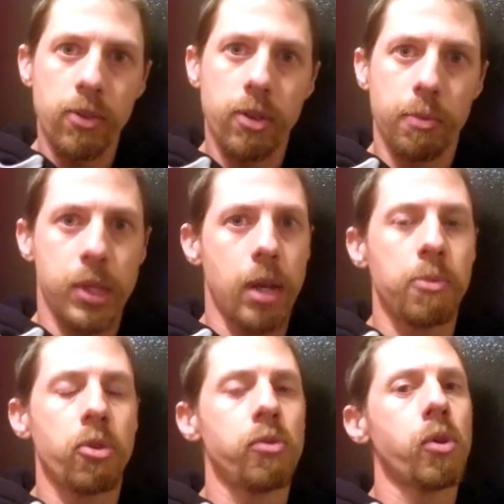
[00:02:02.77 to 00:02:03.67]
sometimes
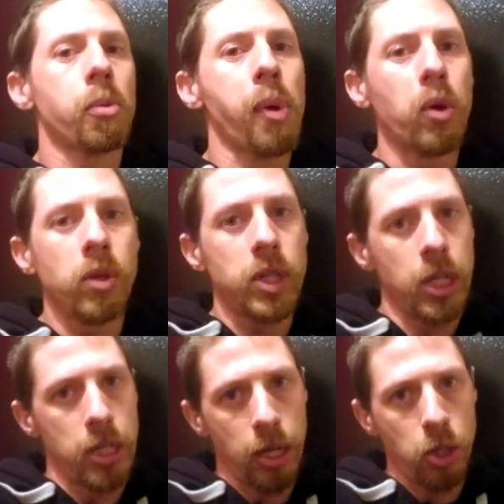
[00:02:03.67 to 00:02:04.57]
of your opponent's
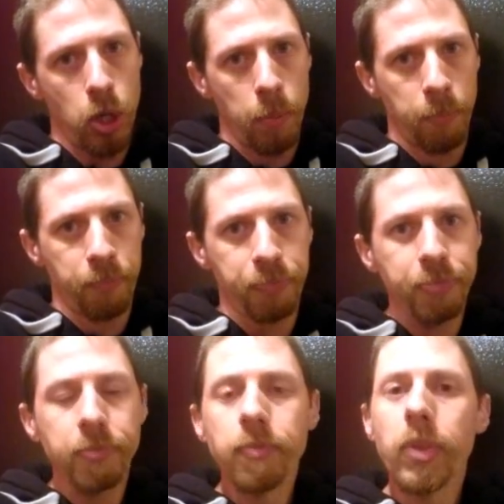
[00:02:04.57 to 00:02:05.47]
intention.
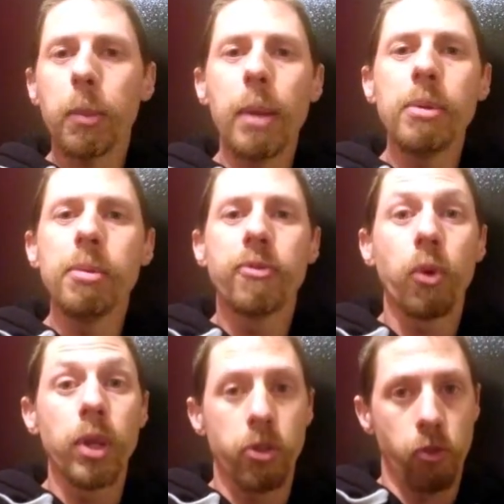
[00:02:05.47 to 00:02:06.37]
Maybe
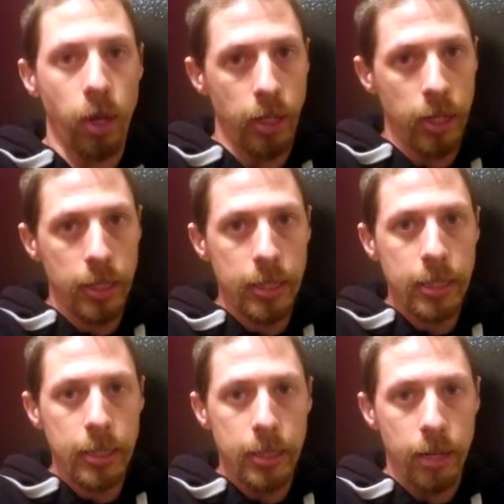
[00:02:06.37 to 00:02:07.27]
before they strike,
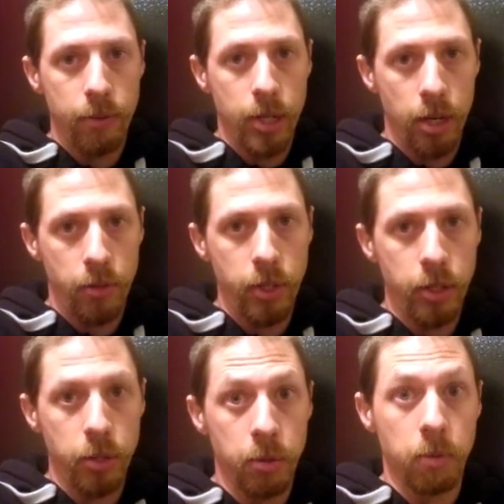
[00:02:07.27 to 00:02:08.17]
they have a tendency
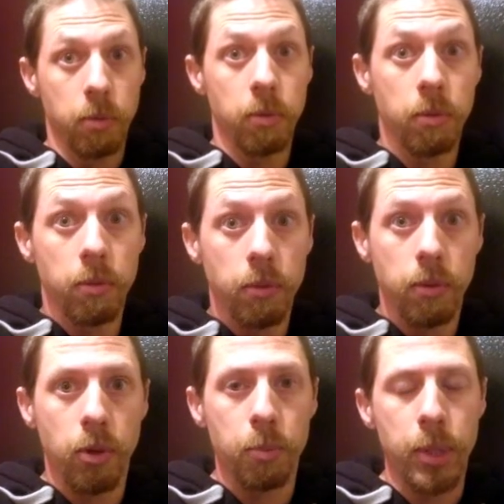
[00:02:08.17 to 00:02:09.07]
to
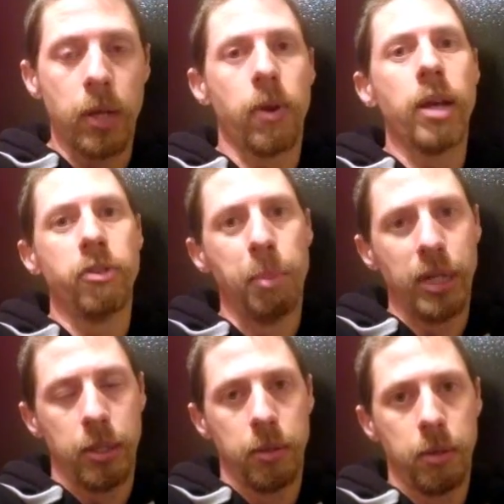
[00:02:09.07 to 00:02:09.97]
open their eyes a
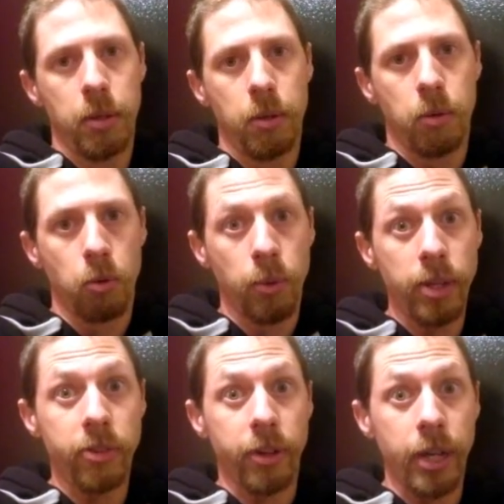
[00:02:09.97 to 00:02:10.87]
bit or
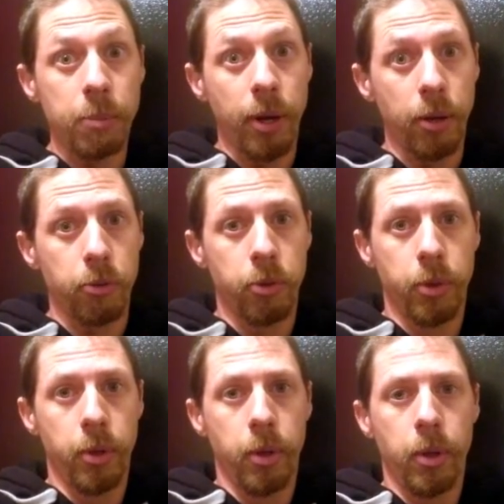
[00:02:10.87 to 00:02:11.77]
raise their eyebrows.
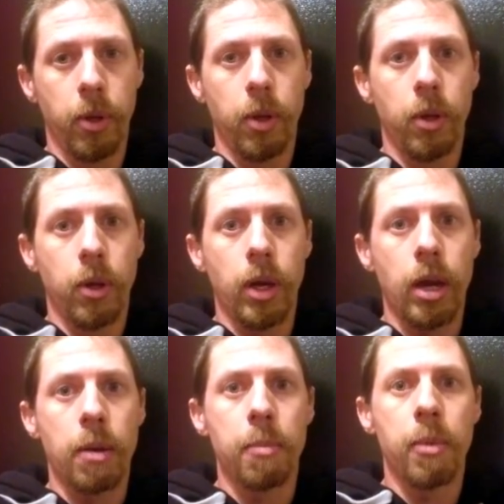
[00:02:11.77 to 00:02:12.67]

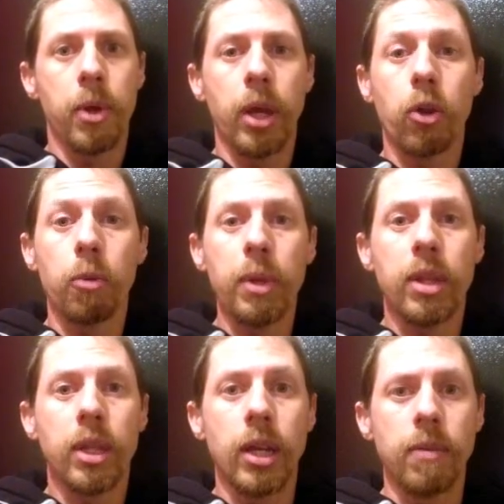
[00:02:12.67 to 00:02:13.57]
It could be
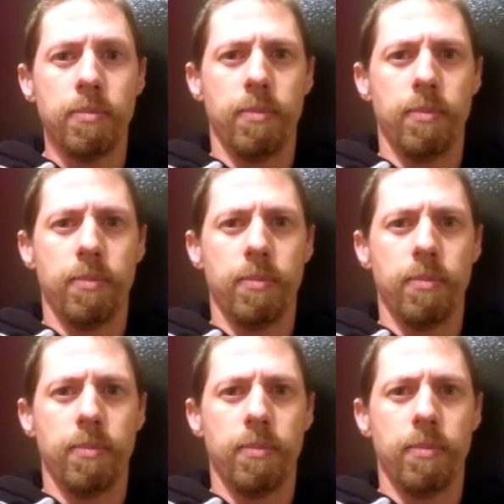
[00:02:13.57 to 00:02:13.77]
that they